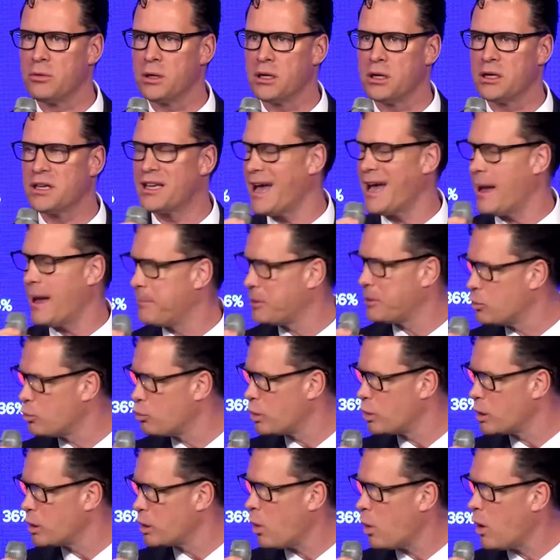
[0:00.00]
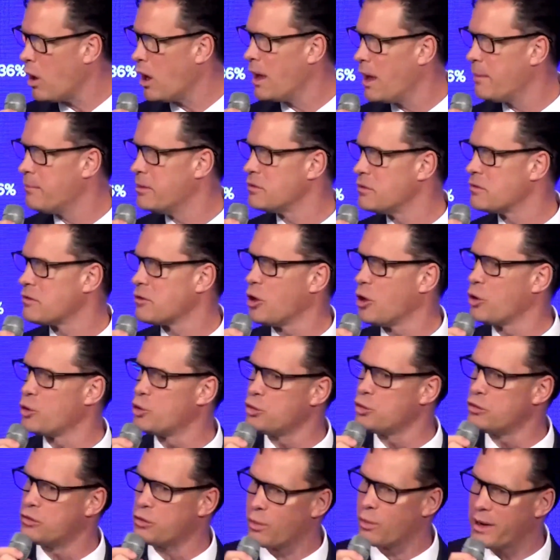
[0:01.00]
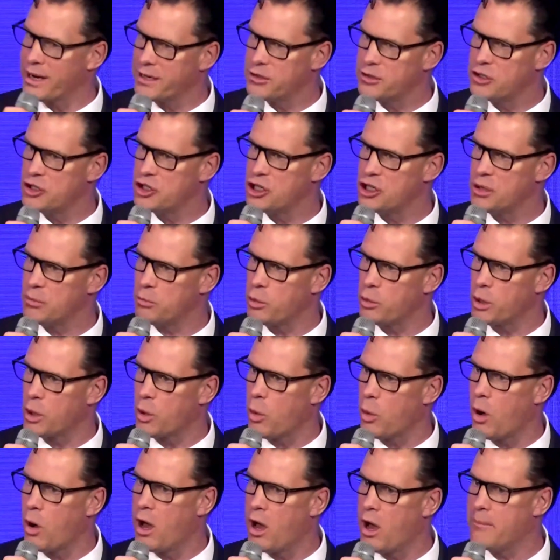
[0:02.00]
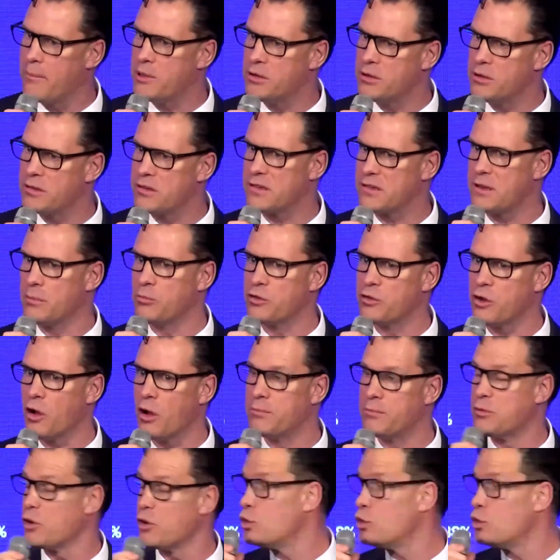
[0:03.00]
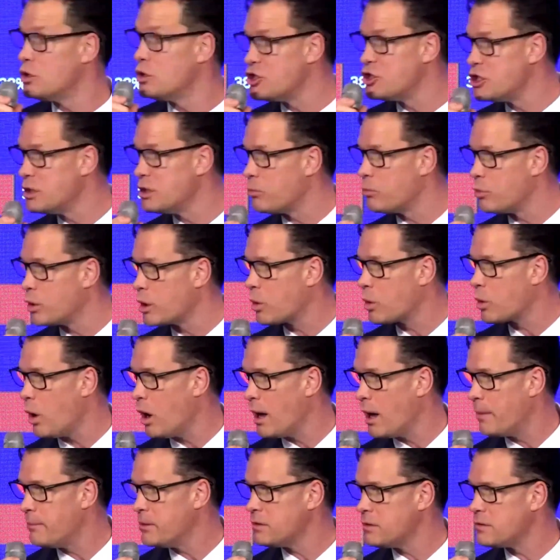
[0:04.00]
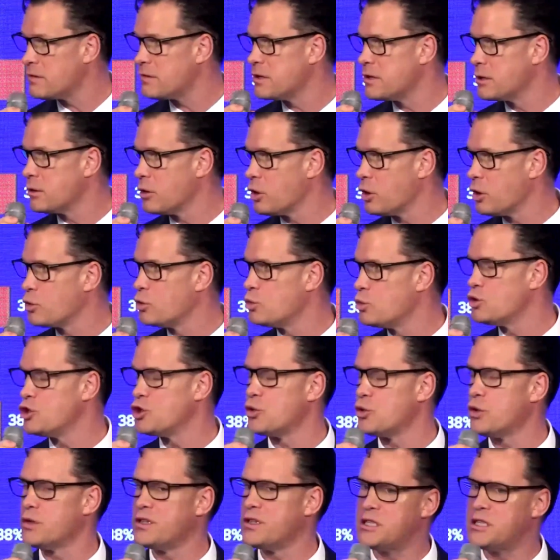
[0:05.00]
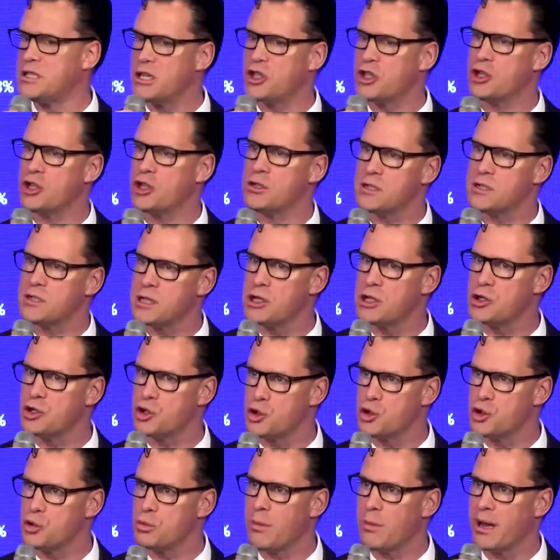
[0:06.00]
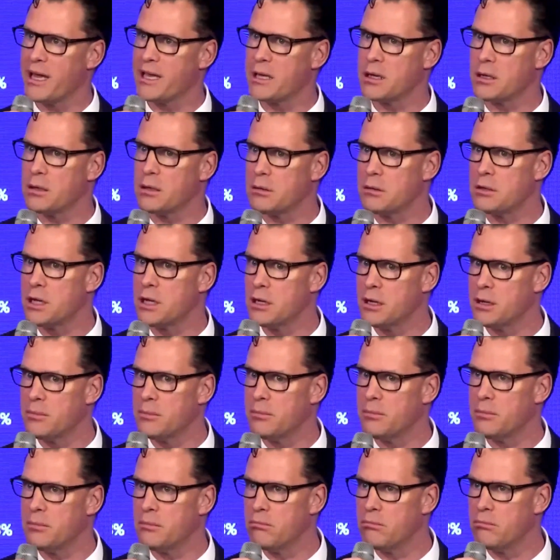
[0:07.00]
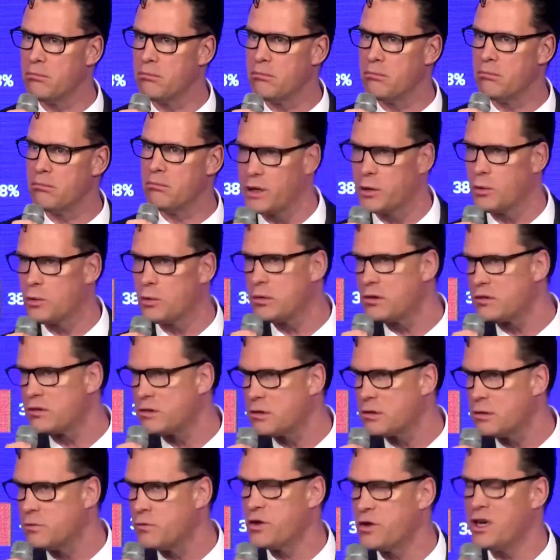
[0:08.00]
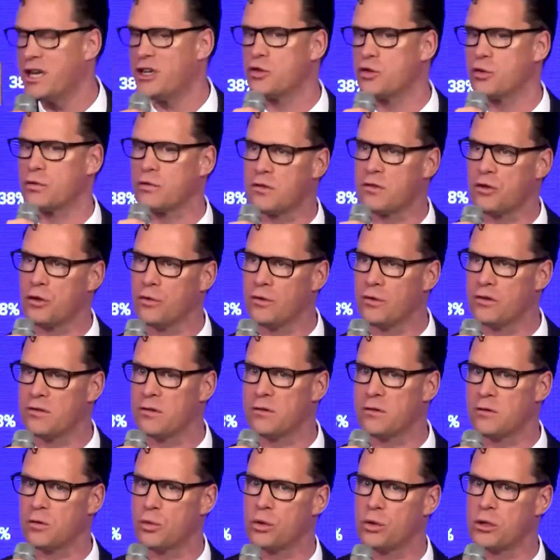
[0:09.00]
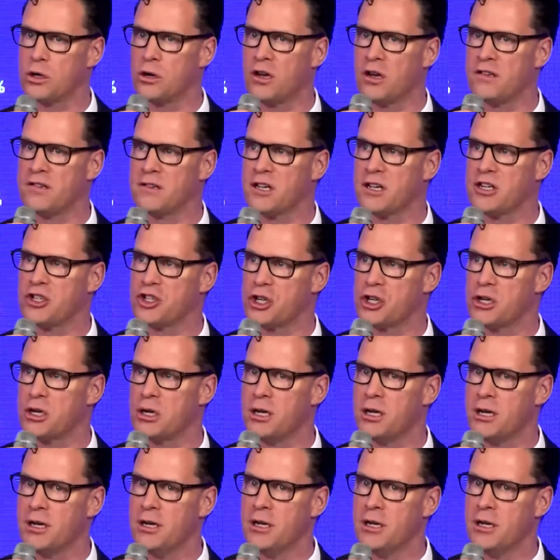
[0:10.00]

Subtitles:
capital requirements, local directorship requirements, sometimes ownership requirements in local jurisdictions that do make it more difficult as a financial services organisation.